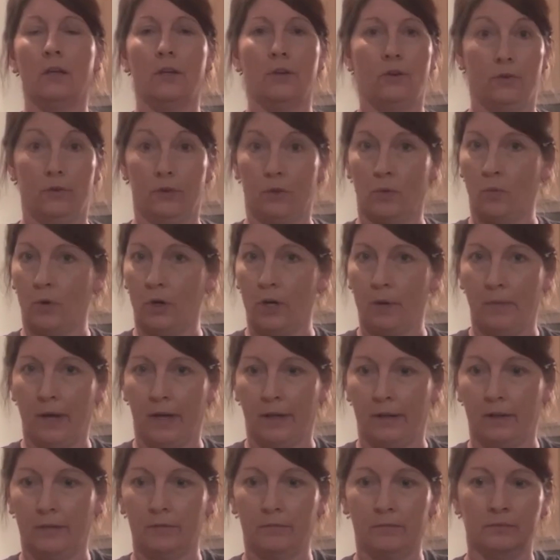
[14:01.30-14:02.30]
you don't have to worry
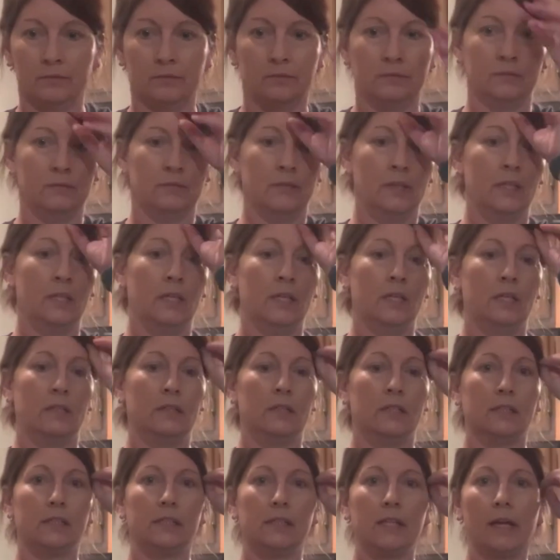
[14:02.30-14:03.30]
about it.
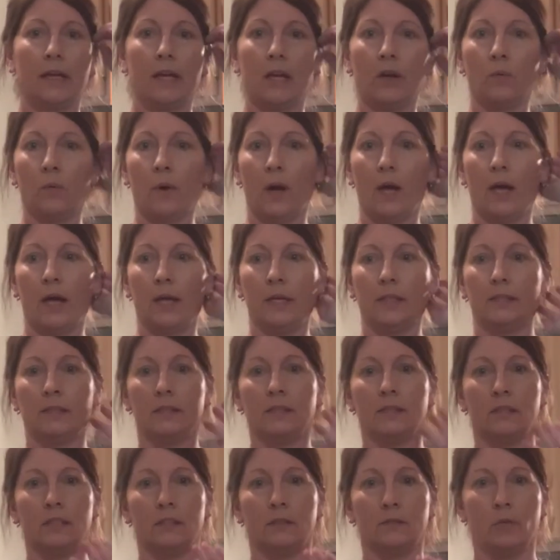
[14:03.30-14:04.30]
The second
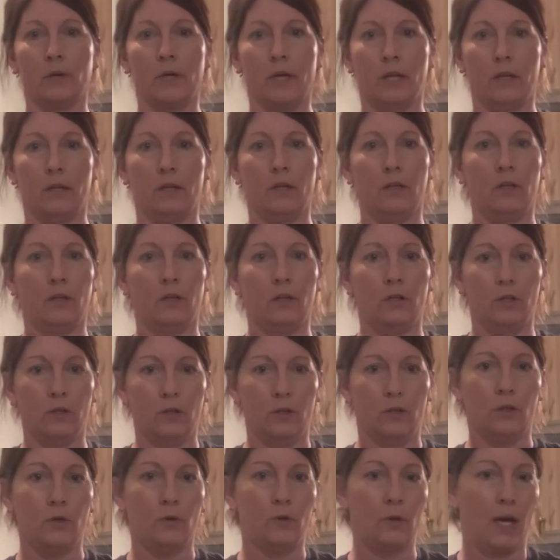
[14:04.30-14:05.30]
rise is when
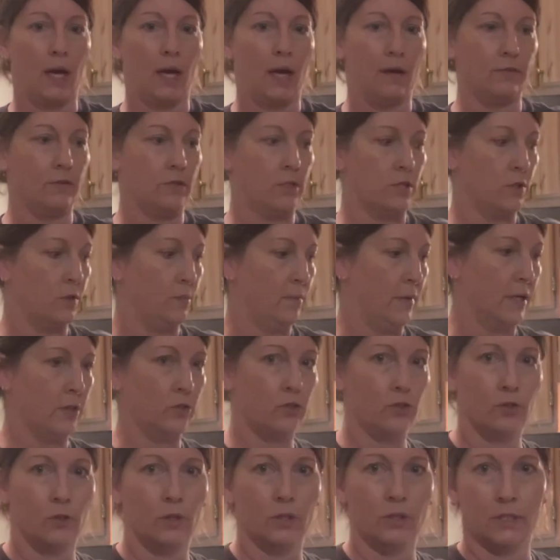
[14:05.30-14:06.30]
you have to make
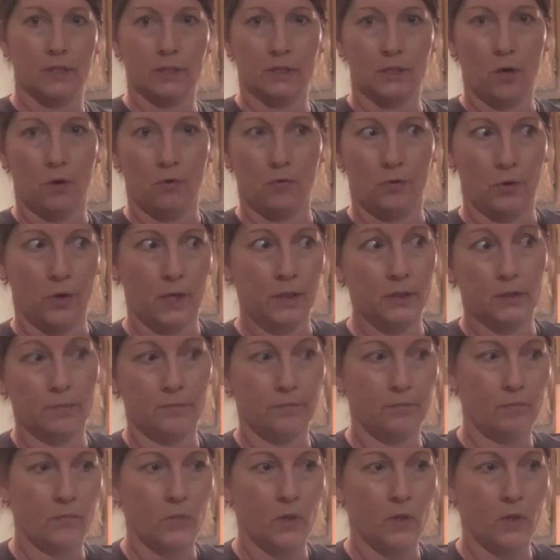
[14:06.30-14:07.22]
sure it doesn't overrise.